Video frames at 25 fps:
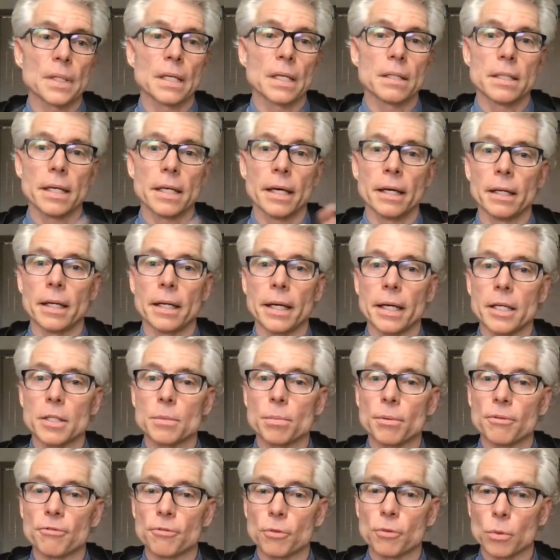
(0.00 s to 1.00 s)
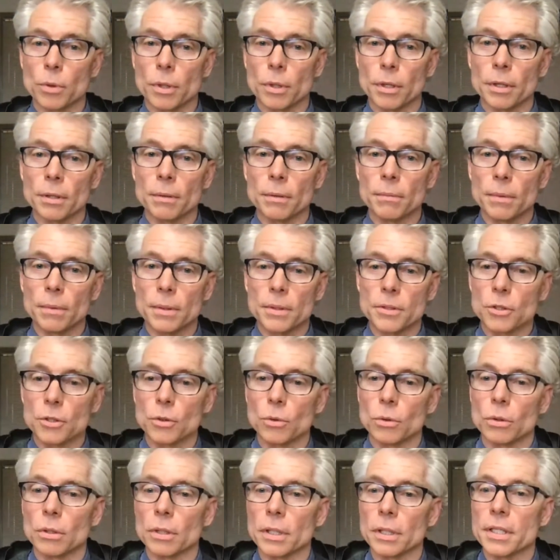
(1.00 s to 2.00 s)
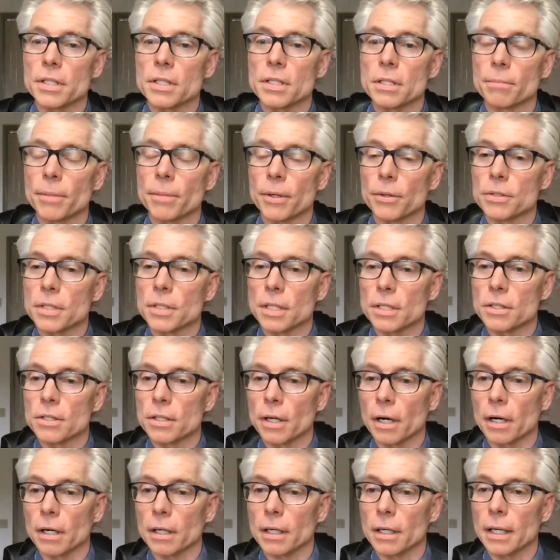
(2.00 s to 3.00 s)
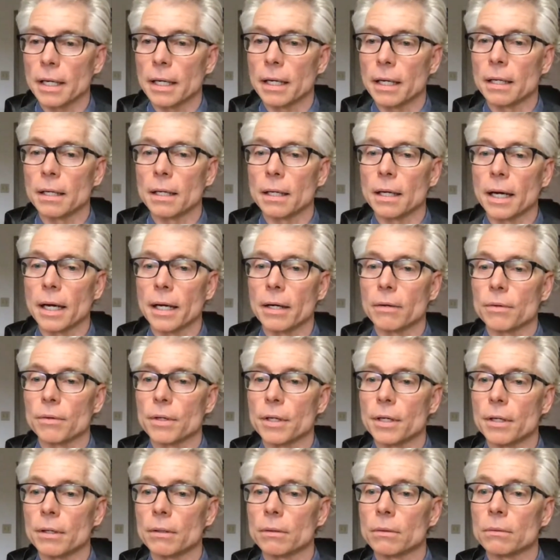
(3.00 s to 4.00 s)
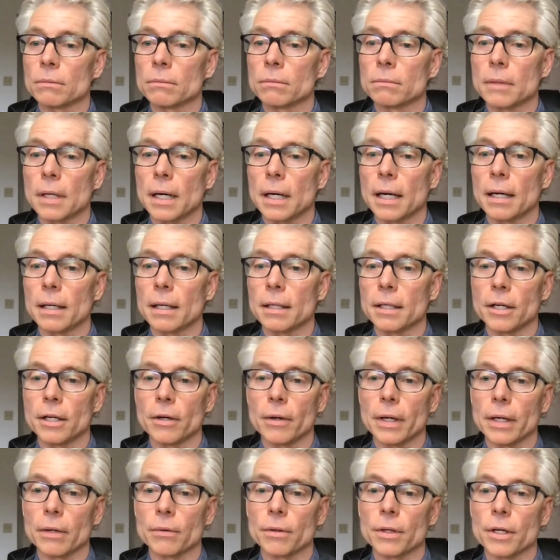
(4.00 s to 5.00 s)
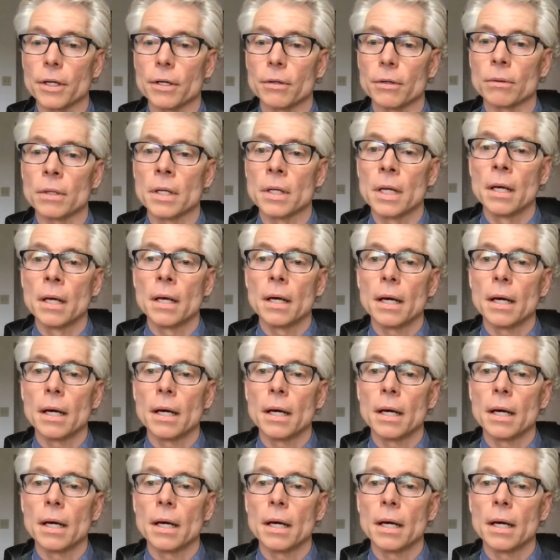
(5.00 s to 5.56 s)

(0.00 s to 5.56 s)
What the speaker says: 10 days before school is supposed to start. And I don't know, I don't know.